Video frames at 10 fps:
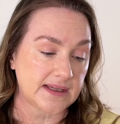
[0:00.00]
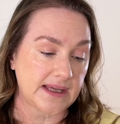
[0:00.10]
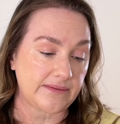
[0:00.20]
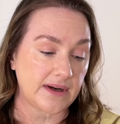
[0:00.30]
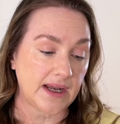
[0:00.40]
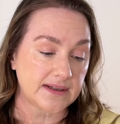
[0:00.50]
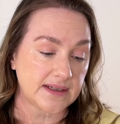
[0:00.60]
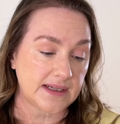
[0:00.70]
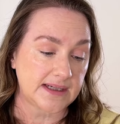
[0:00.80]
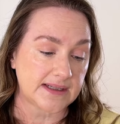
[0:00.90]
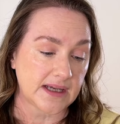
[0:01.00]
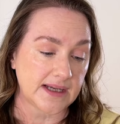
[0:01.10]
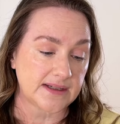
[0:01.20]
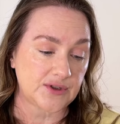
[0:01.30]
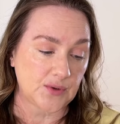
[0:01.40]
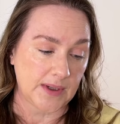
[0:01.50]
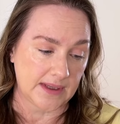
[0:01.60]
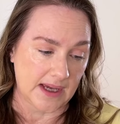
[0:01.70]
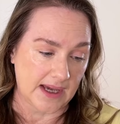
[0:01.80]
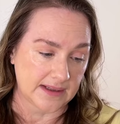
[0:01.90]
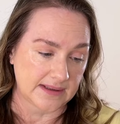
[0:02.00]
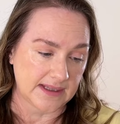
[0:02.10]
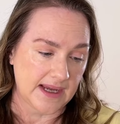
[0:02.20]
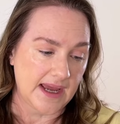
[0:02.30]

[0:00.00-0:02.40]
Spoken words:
they reluctantly decide to join the hunt.